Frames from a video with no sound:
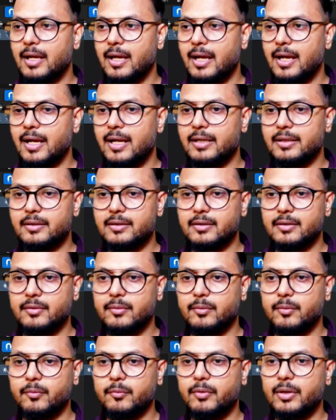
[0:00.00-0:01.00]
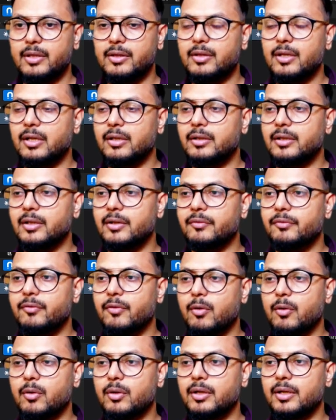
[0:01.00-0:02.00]
at
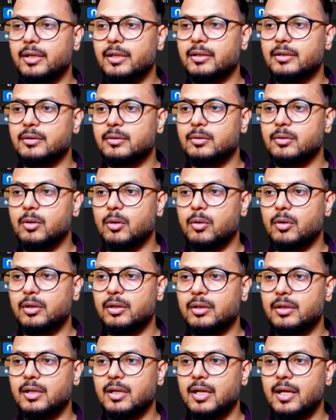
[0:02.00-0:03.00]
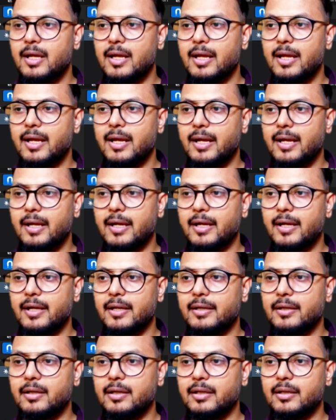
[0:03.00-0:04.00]
134 it gone,
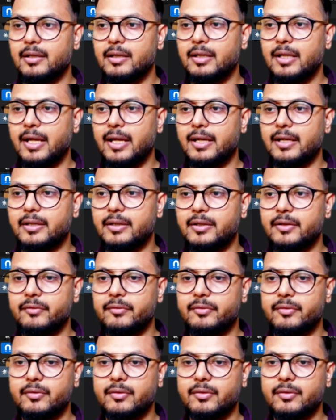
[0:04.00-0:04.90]
and in the negative